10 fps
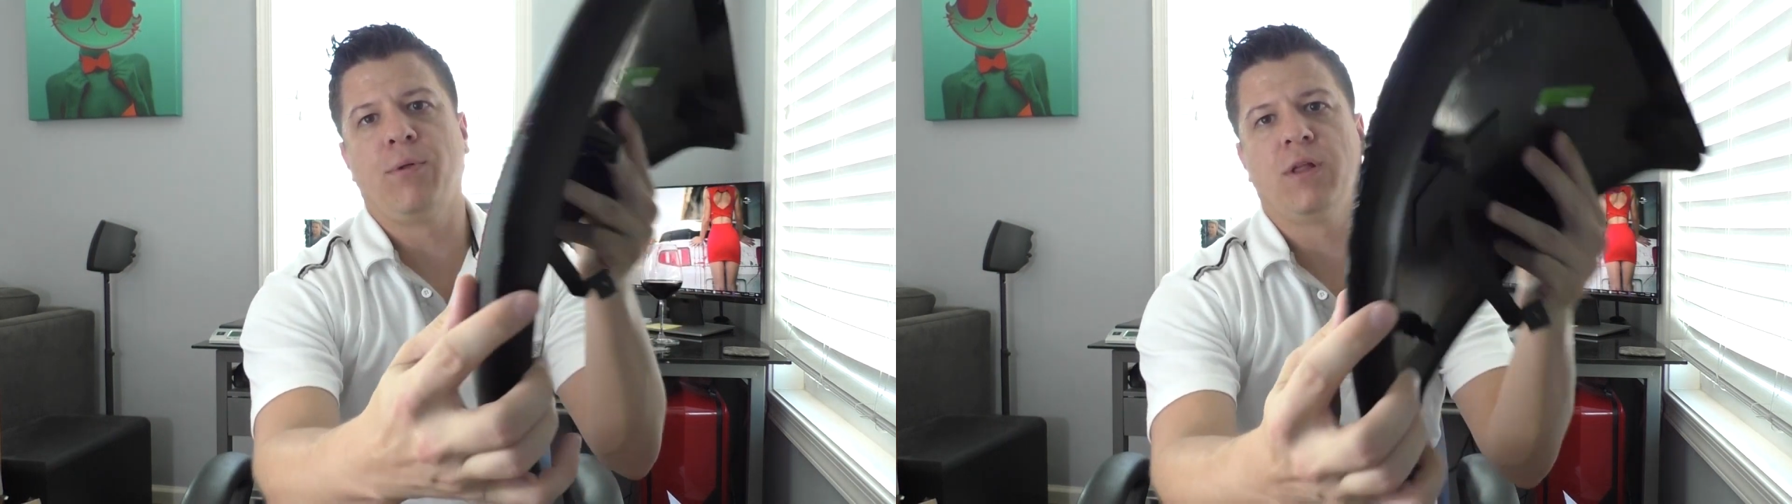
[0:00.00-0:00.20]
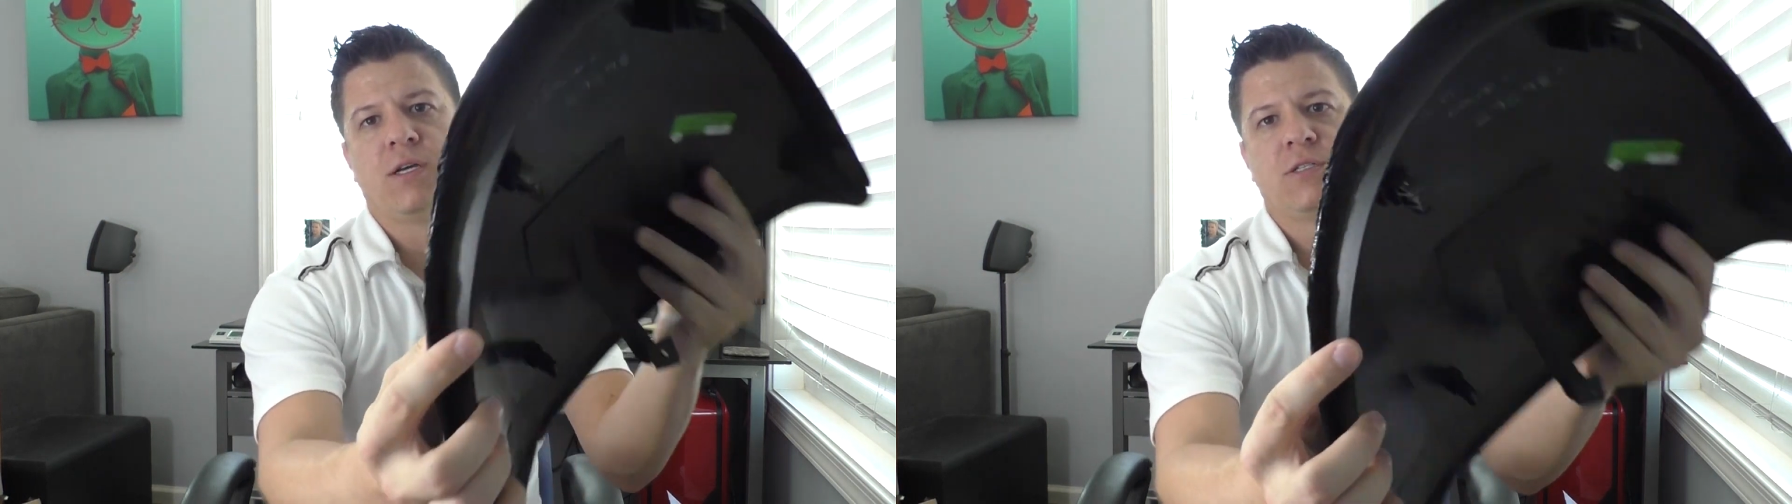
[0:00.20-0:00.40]

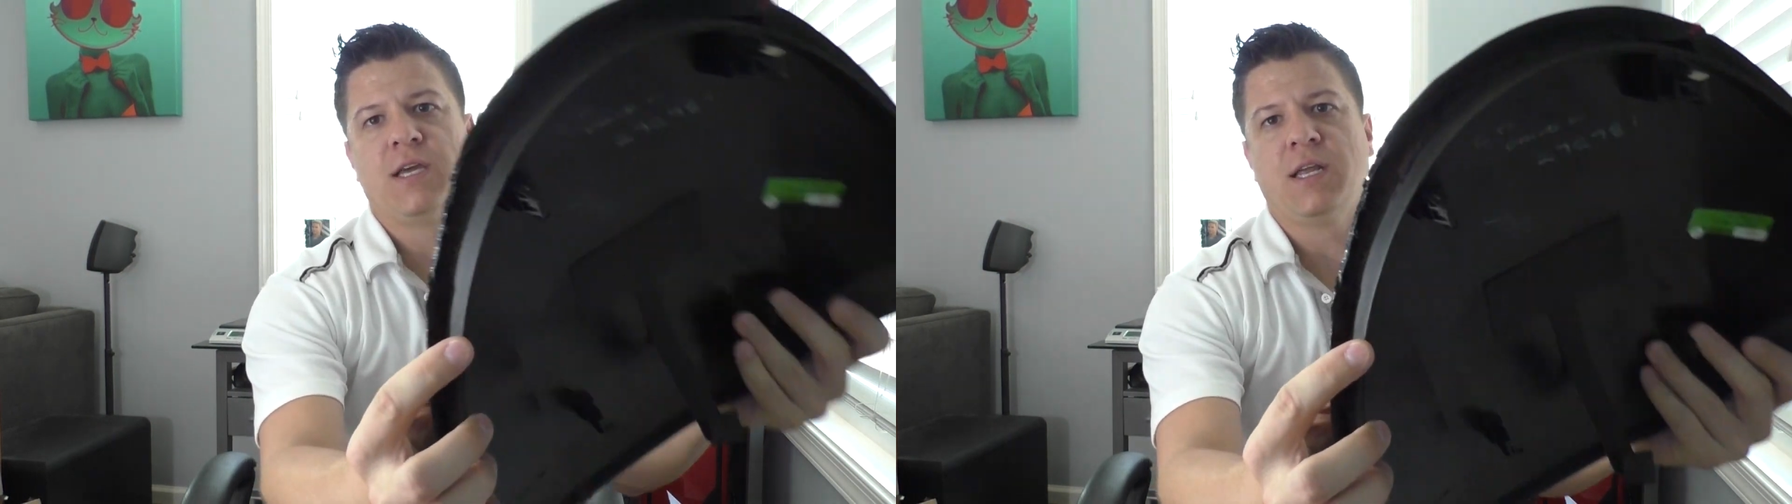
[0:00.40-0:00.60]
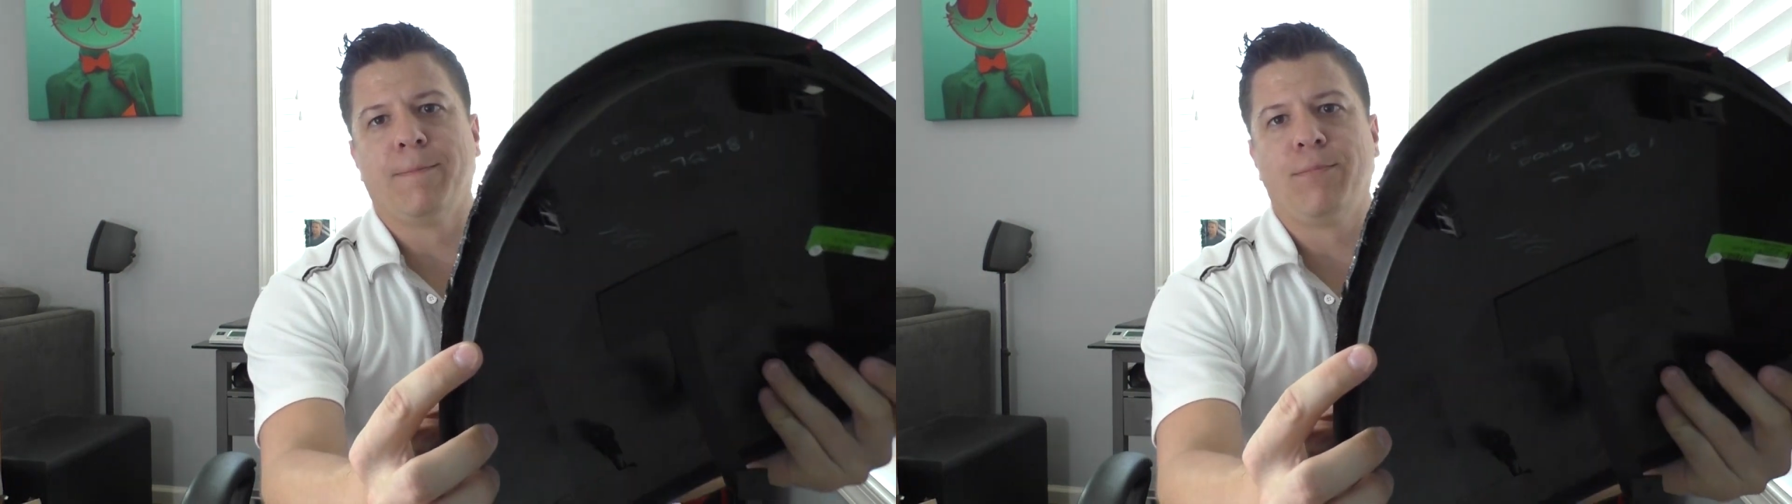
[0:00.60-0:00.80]
plus
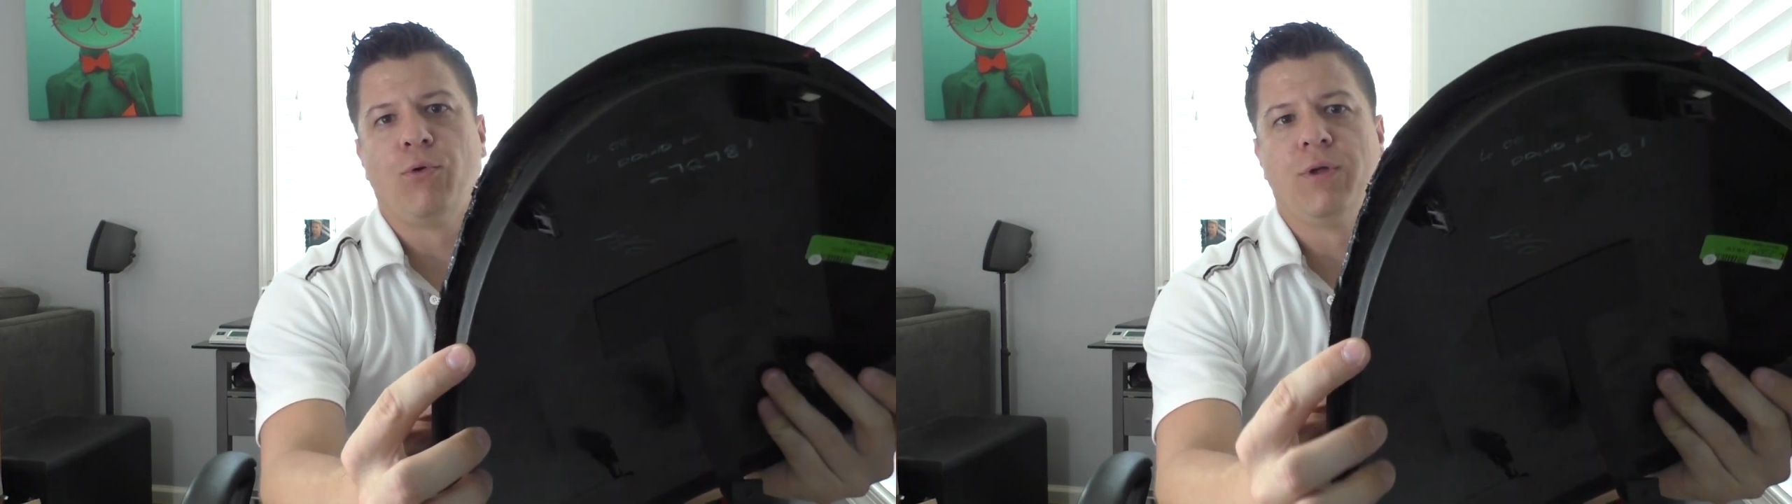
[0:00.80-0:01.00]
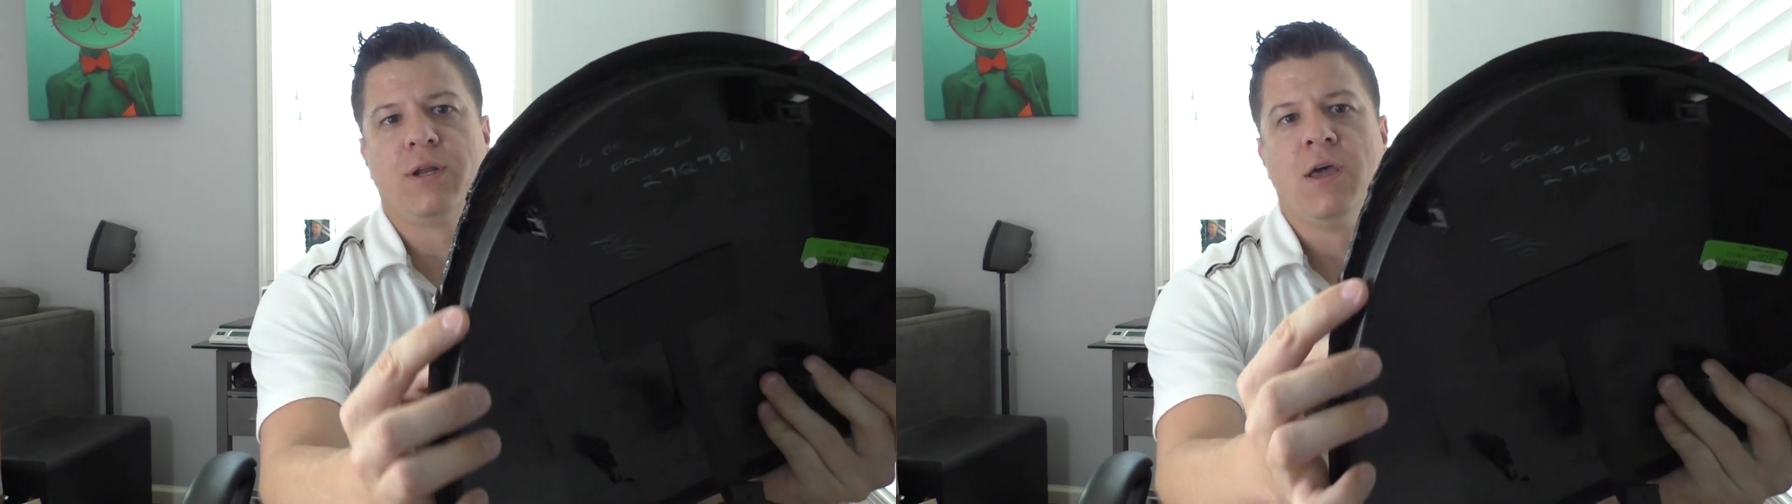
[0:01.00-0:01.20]
they didn't pull it